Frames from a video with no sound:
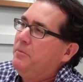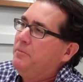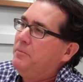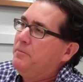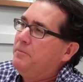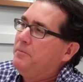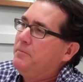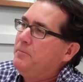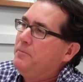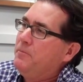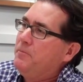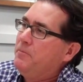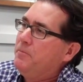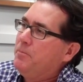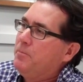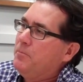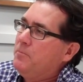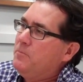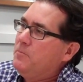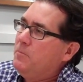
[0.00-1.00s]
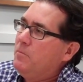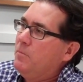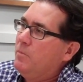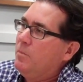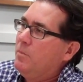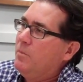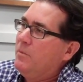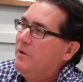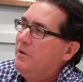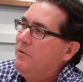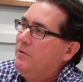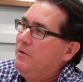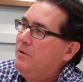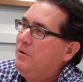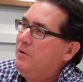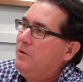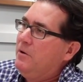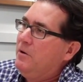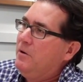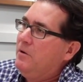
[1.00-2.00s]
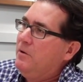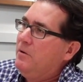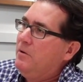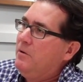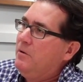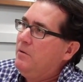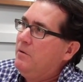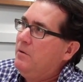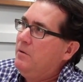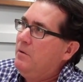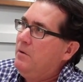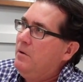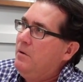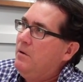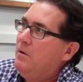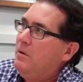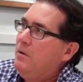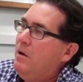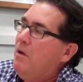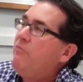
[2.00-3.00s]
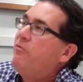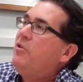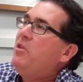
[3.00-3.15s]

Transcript: And do they, are they all recording it solo, or do they get to?